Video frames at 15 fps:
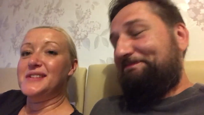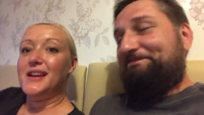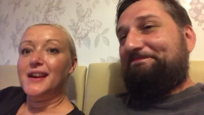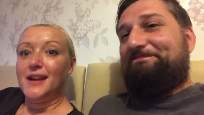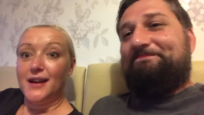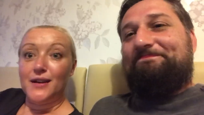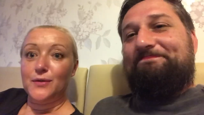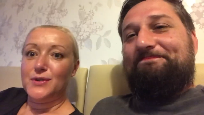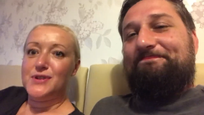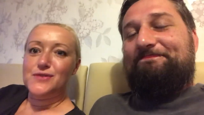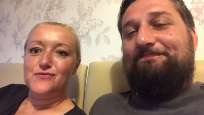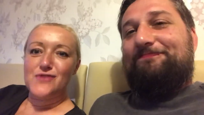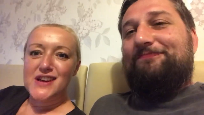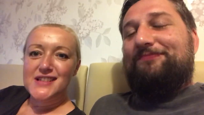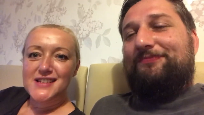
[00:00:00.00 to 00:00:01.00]
Speaker 1: It wasn't
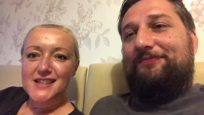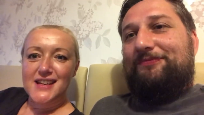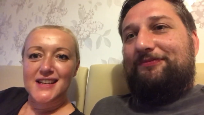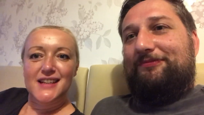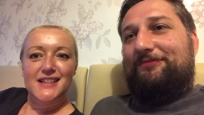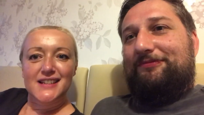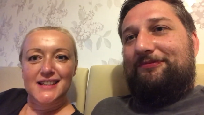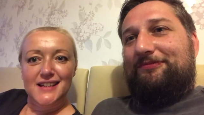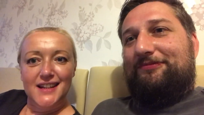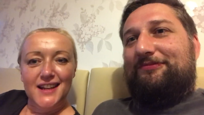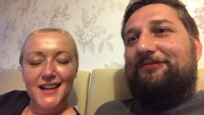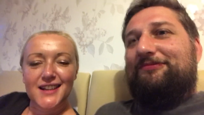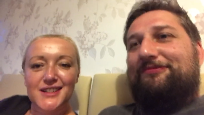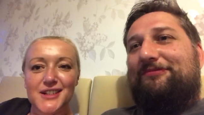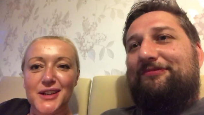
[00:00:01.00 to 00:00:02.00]
resting. It didn't
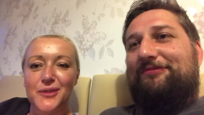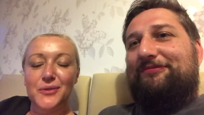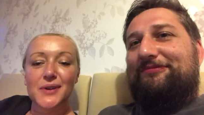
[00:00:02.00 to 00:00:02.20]
need to.